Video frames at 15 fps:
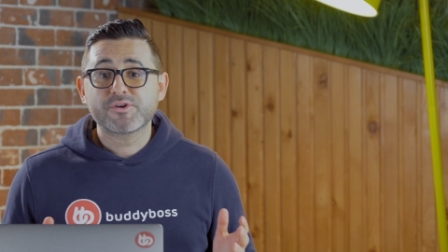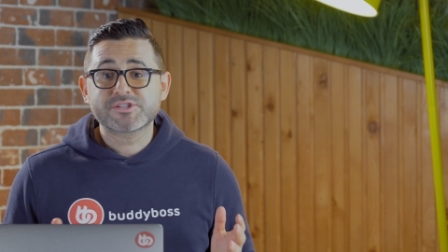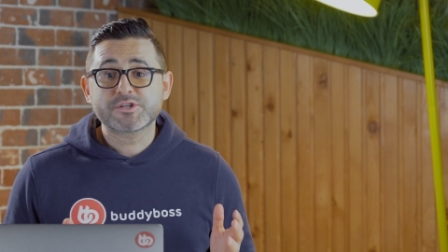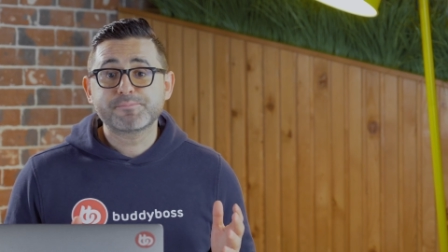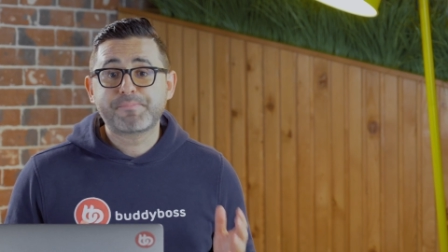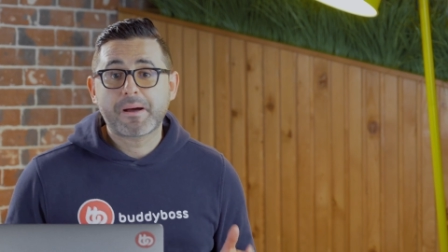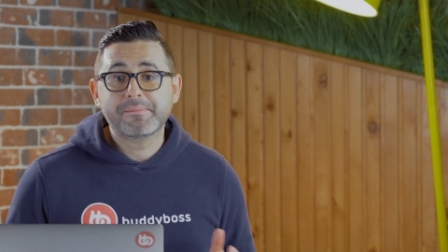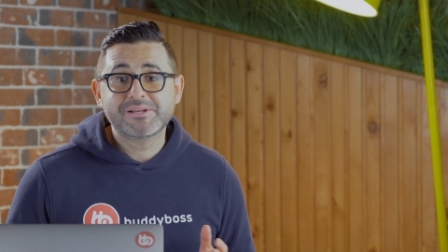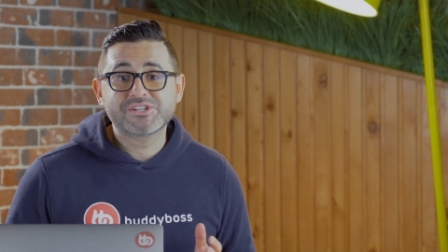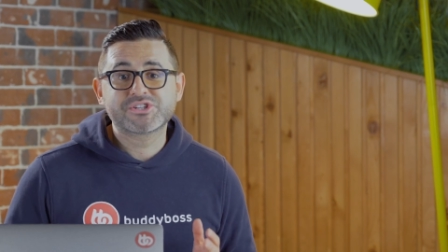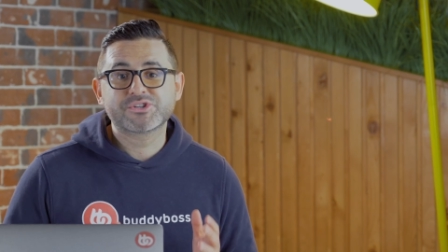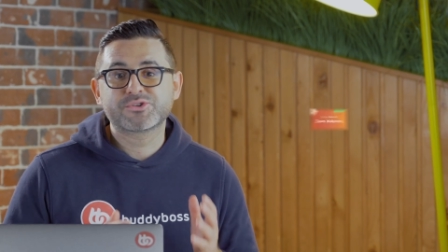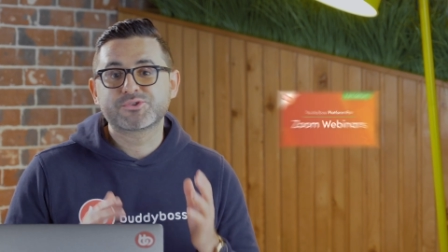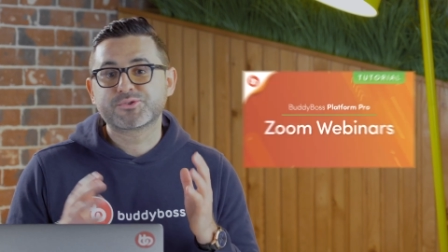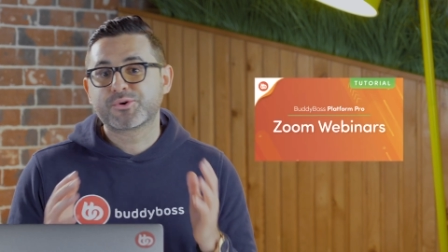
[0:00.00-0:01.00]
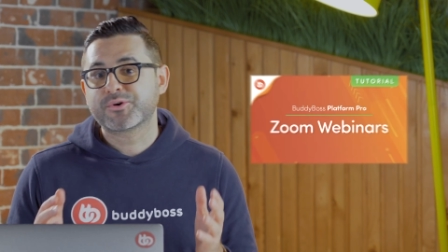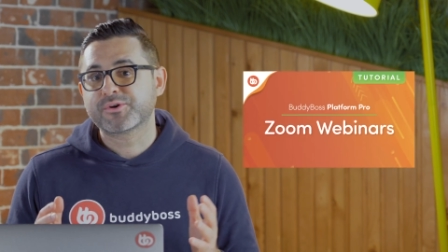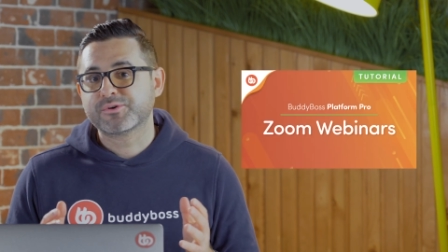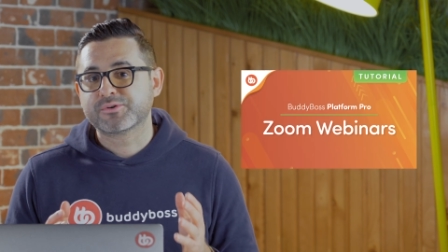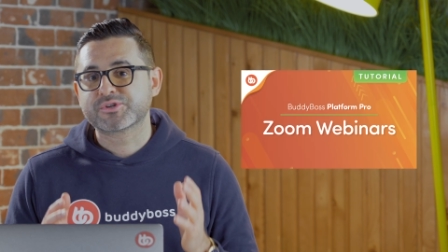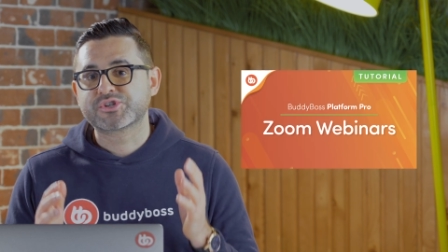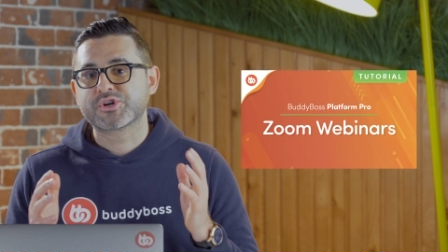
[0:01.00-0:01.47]
also published a
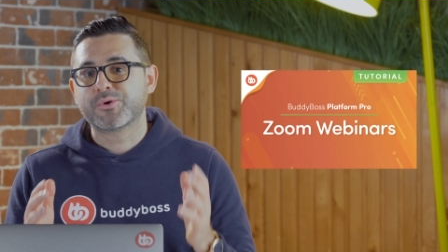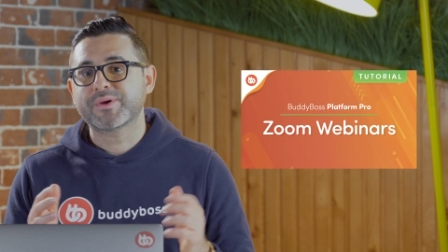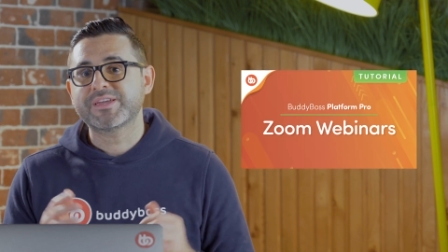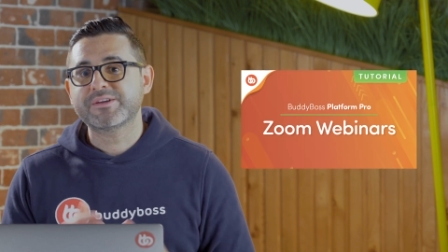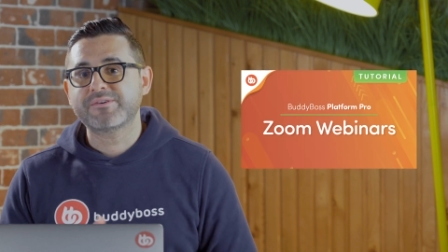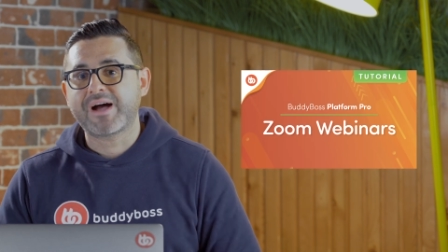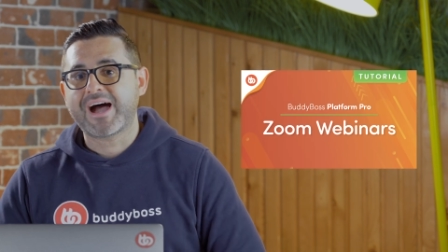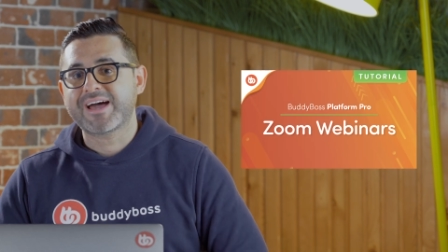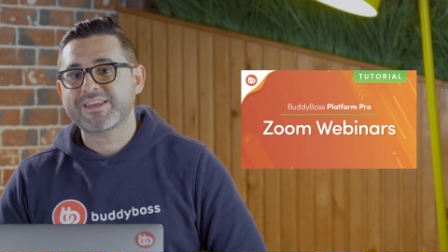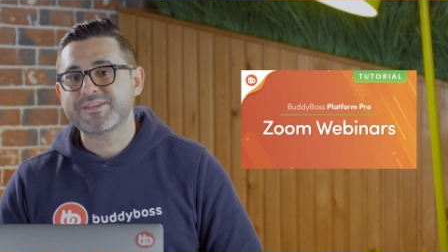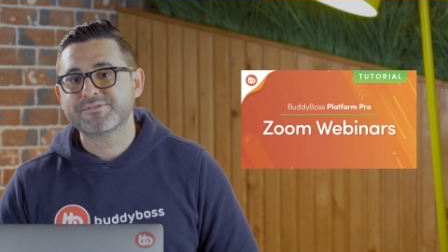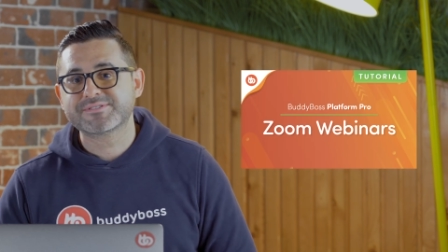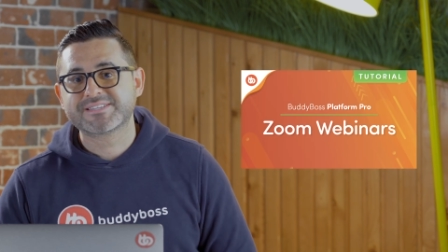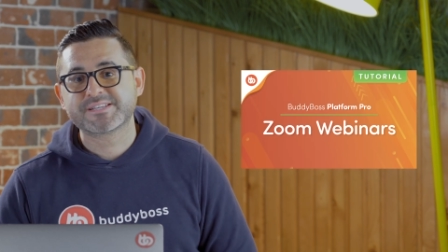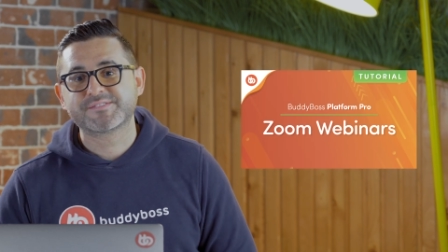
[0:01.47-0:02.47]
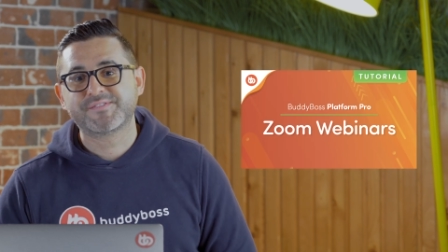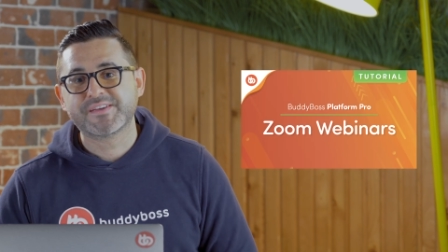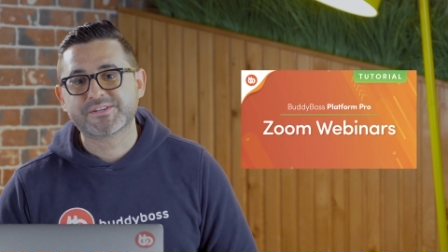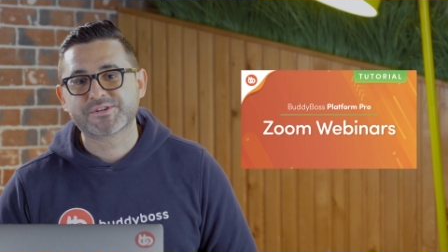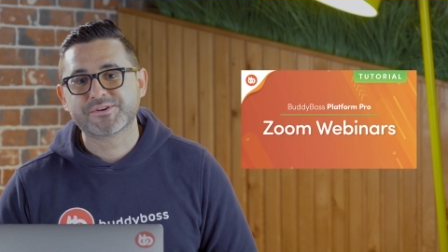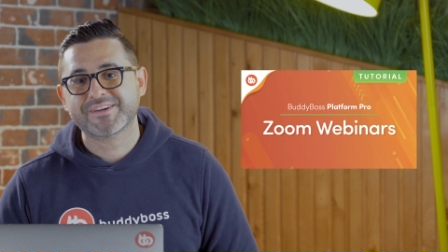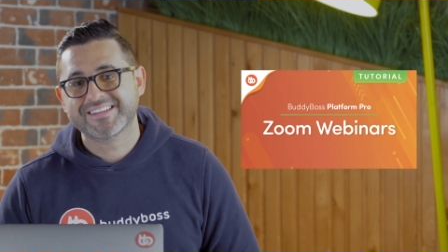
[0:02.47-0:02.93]
tutorial showing you how to use this
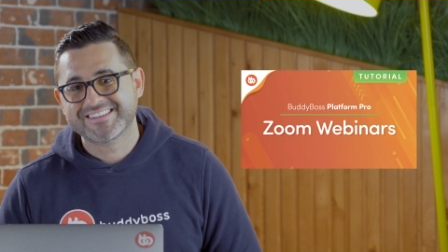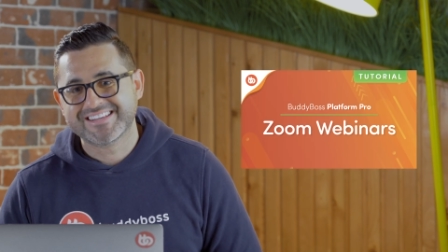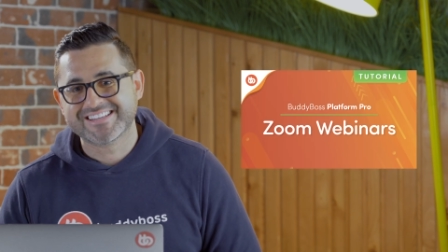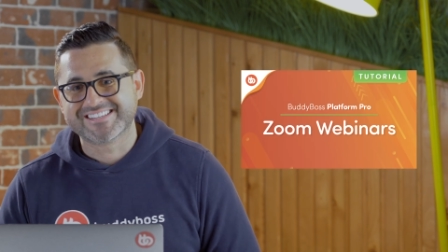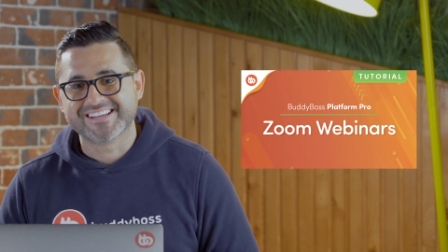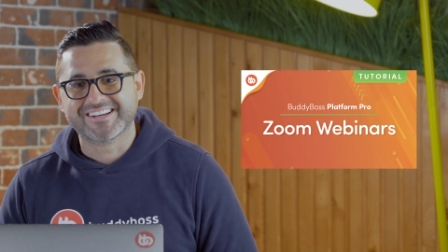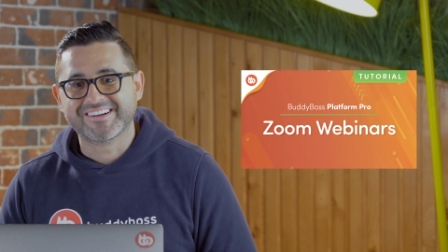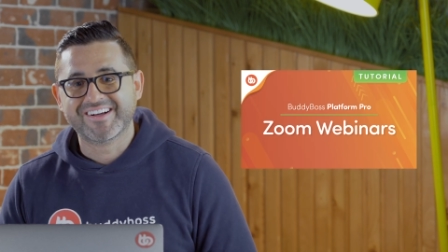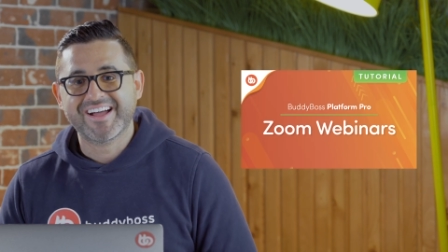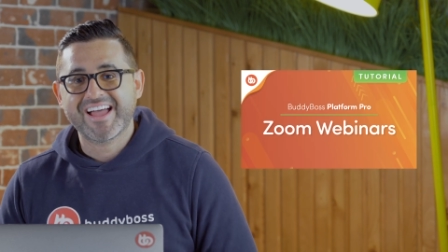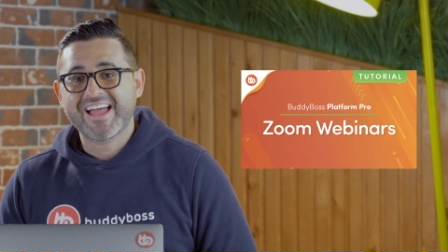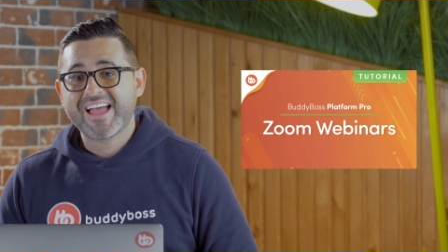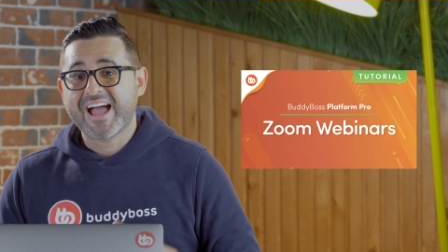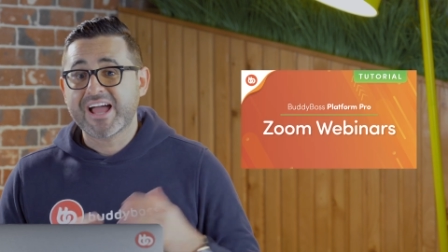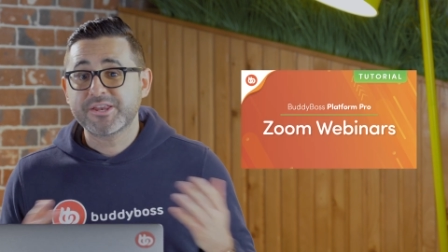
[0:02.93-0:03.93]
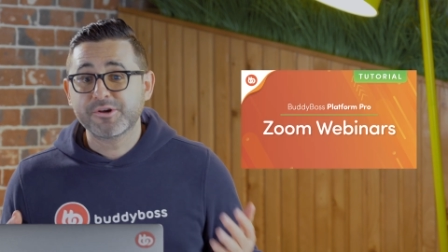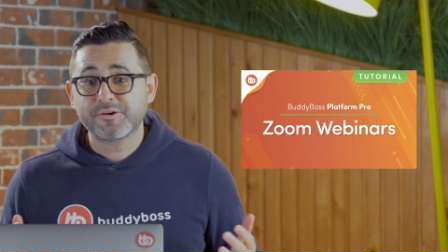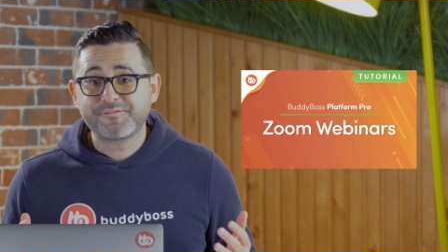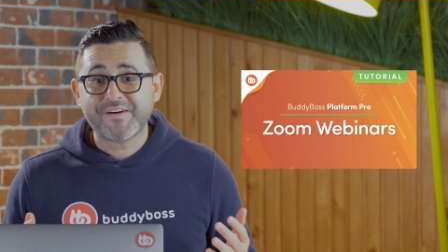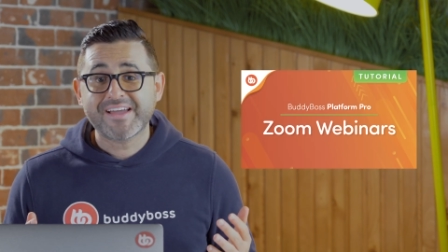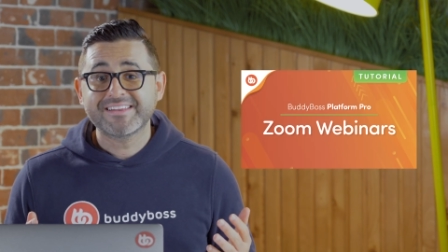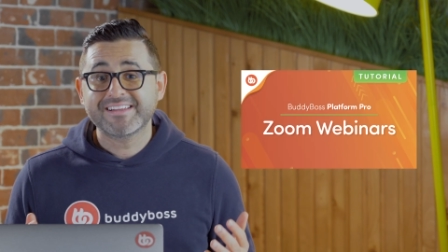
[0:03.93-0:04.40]
feature in detail, and you'll
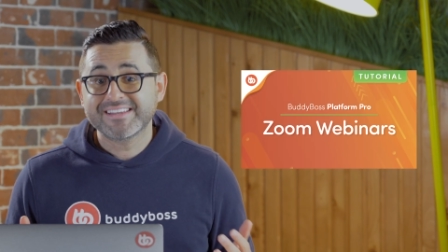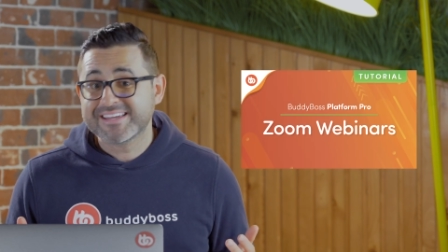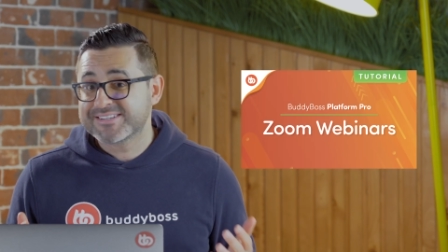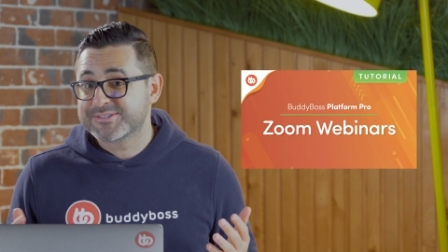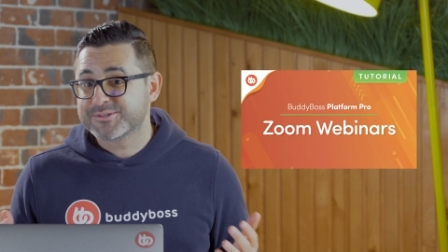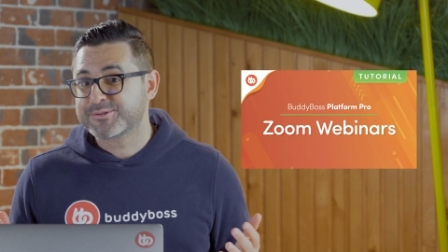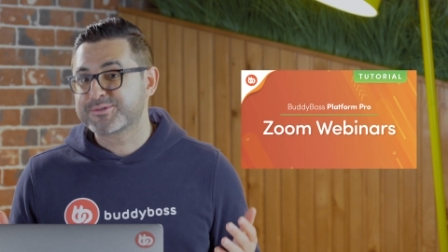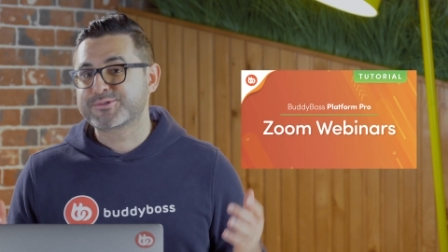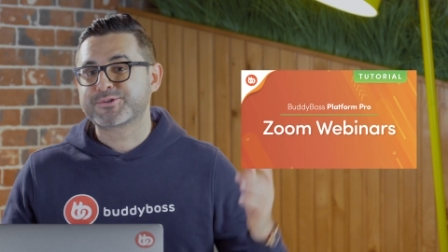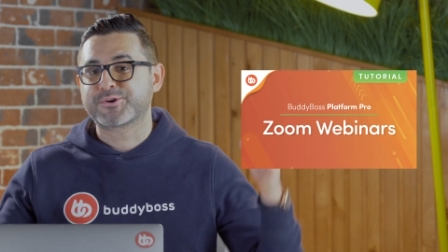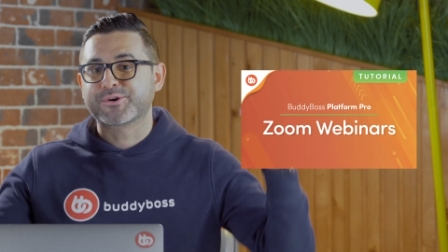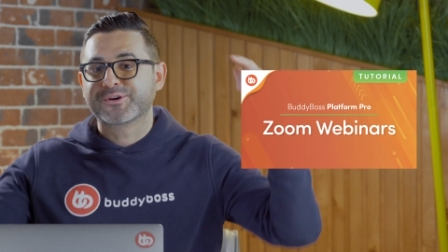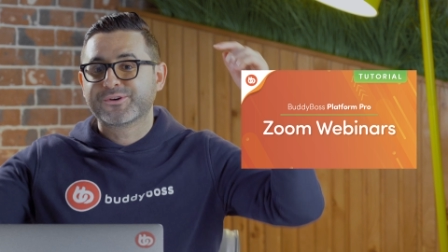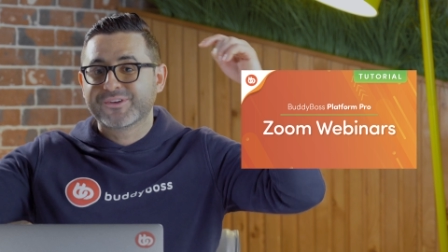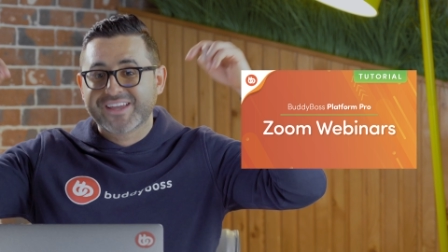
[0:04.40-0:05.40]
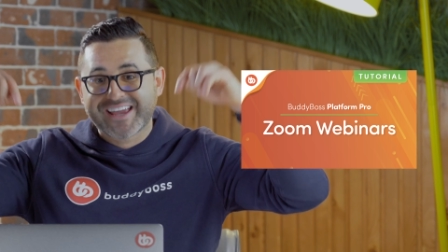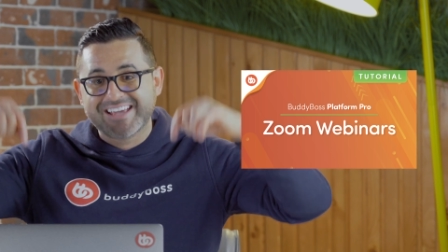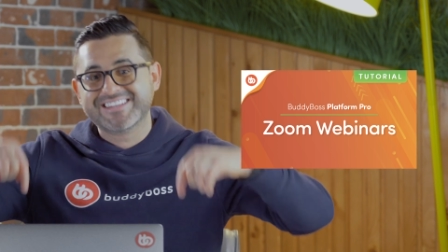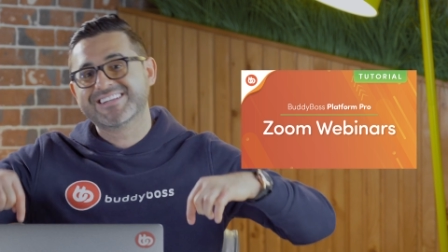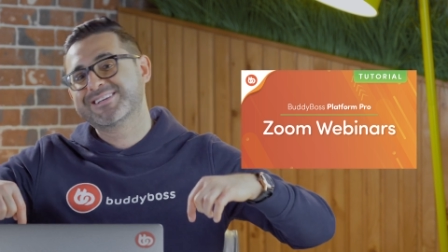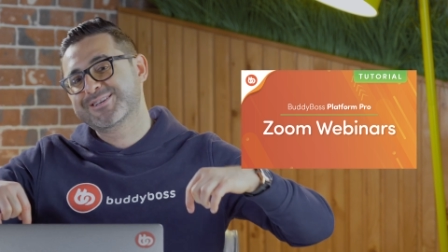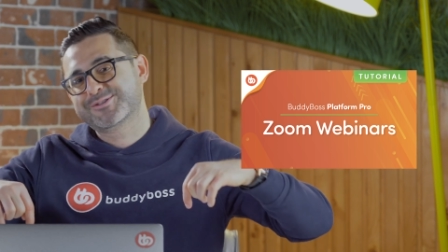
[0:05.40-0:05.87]
find the link to the tutorial
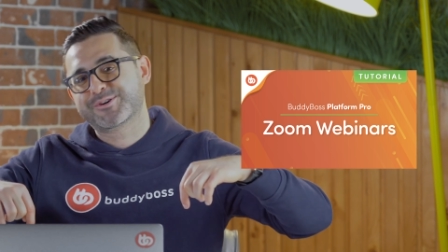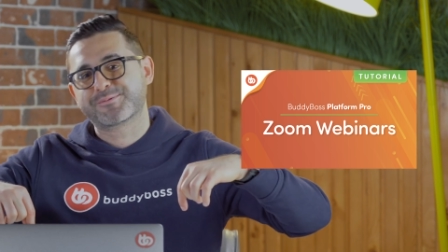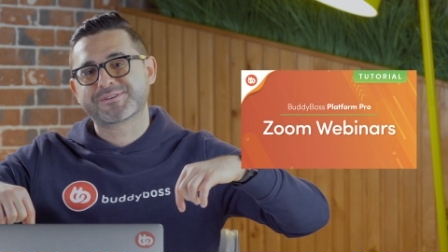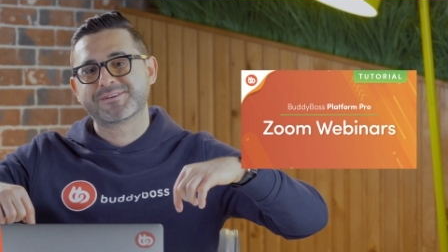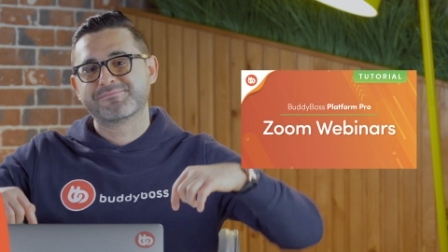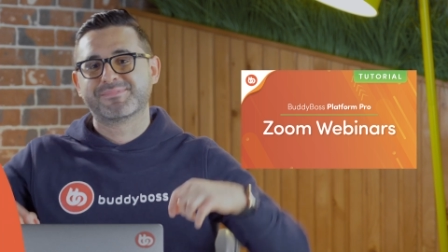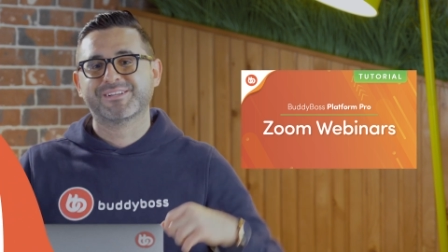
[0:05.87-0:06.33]
in the description